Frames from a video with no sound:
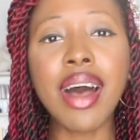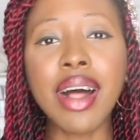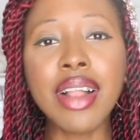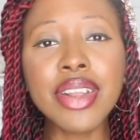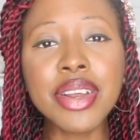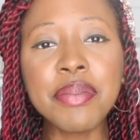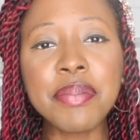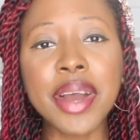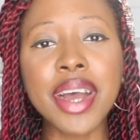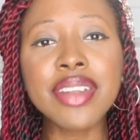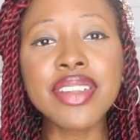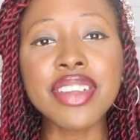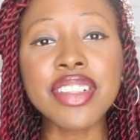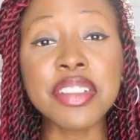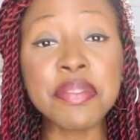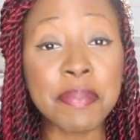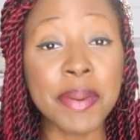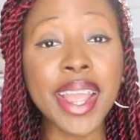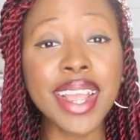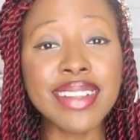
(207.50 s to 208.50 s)
all about the
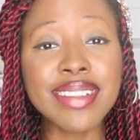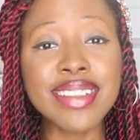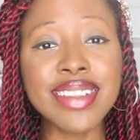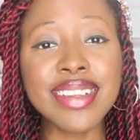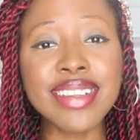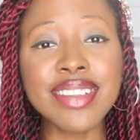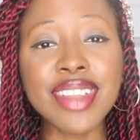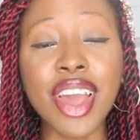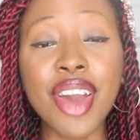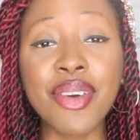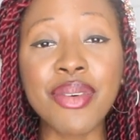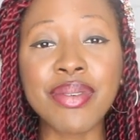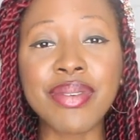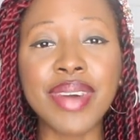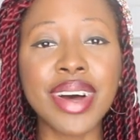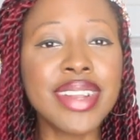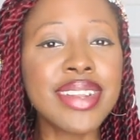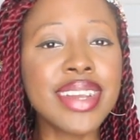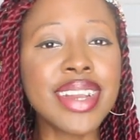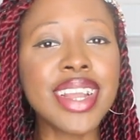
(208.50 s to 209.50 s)
spices
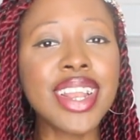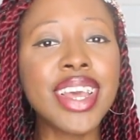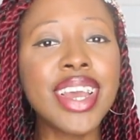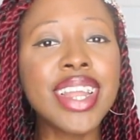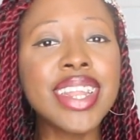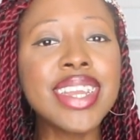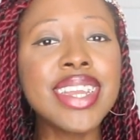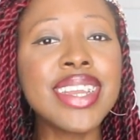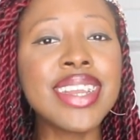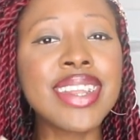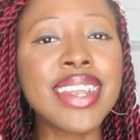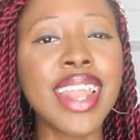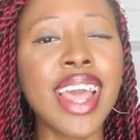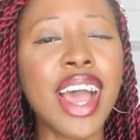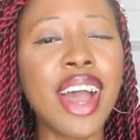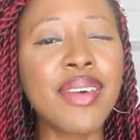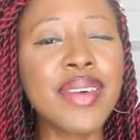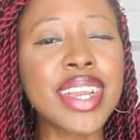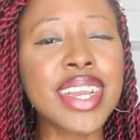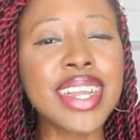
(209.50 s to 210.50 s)
around the clothing,
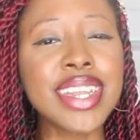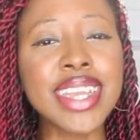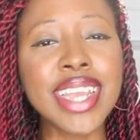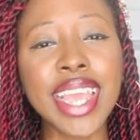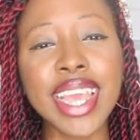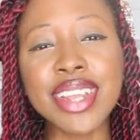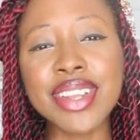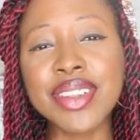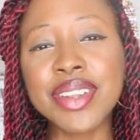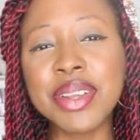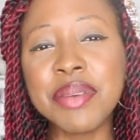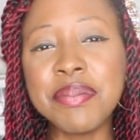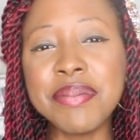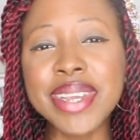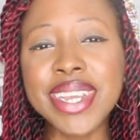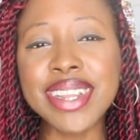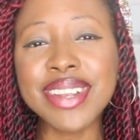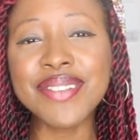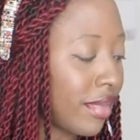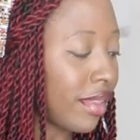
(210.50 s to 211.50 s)
now we're gonna get to the
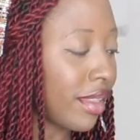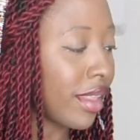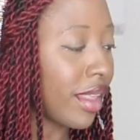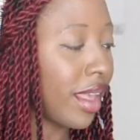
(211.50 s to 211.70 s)
meat.